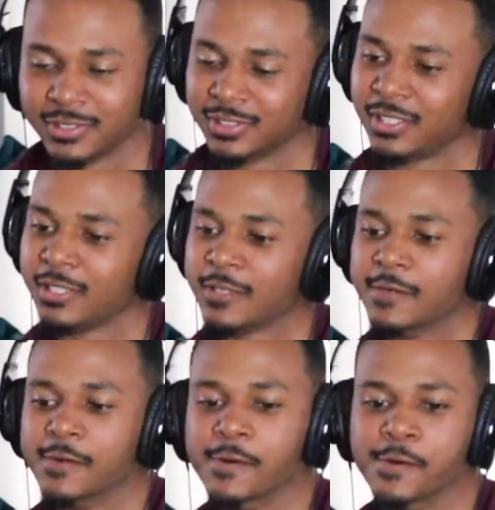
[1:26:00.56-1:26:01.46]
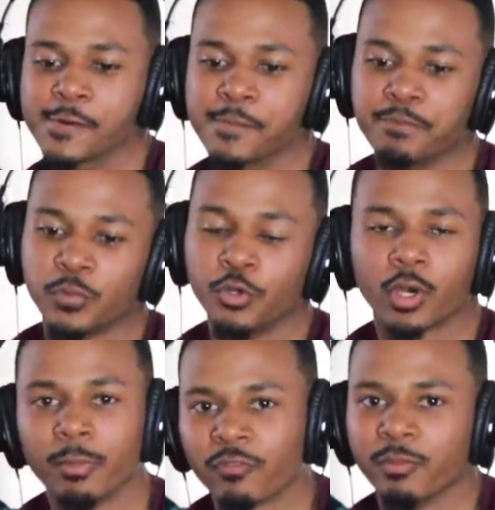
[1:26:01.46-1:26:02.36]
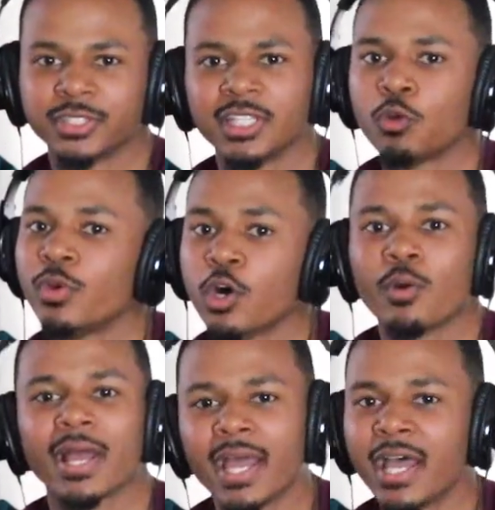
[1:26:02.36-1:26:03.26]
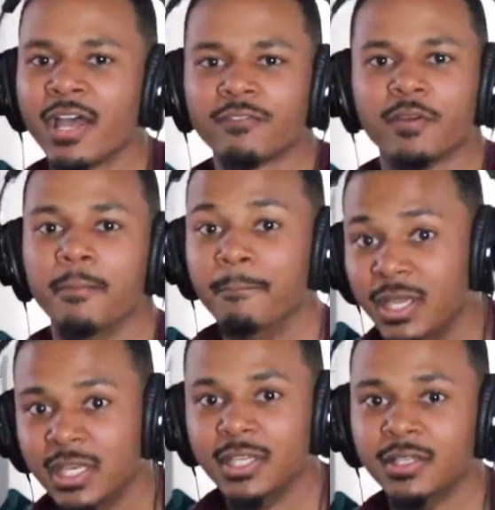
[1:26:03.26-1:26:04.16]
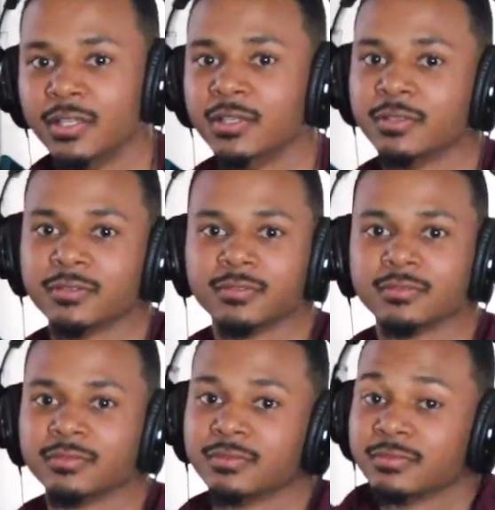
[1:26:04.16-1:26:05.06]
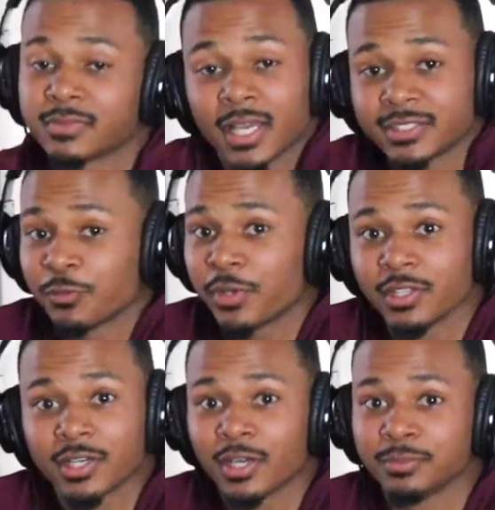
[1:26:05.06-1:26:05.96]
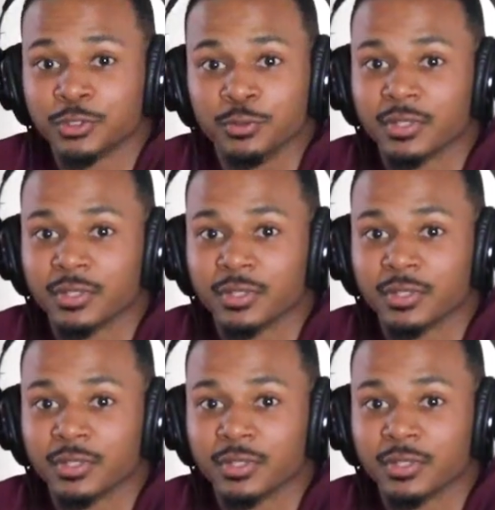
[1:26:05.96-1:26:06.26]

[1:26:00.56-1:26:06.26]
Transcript: Mm-hmm um, you know, coming from the city, we don't have many cats that we can look up to.